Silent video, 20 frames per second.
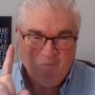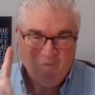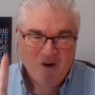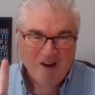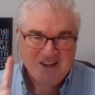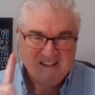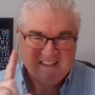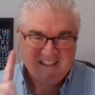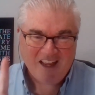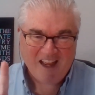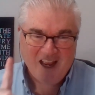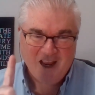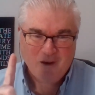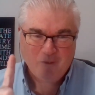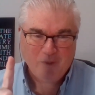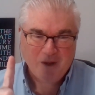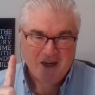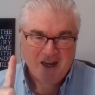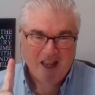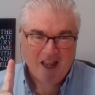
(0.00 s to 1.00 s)
one
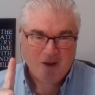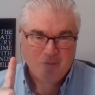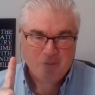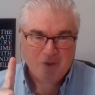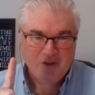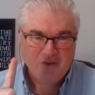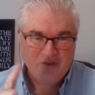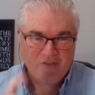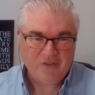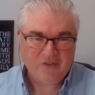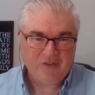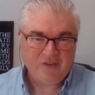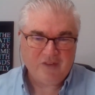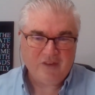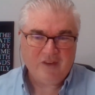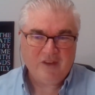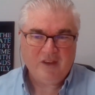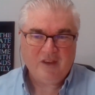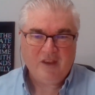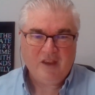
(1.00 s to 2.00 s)
time it
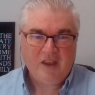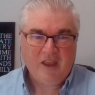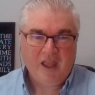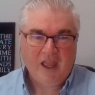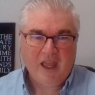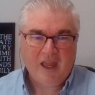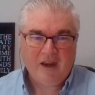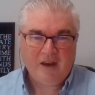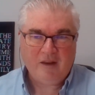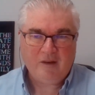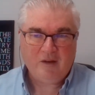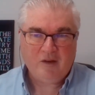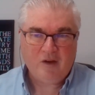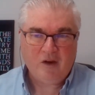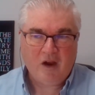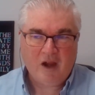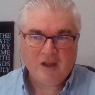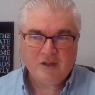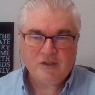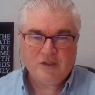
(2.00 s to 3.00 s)
happens, and it
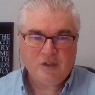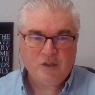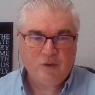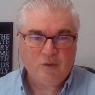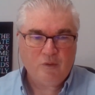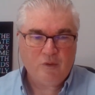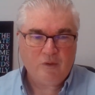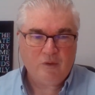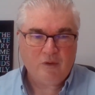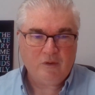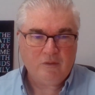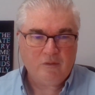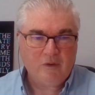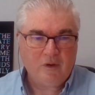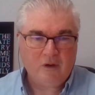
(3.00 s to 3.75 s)
costs you,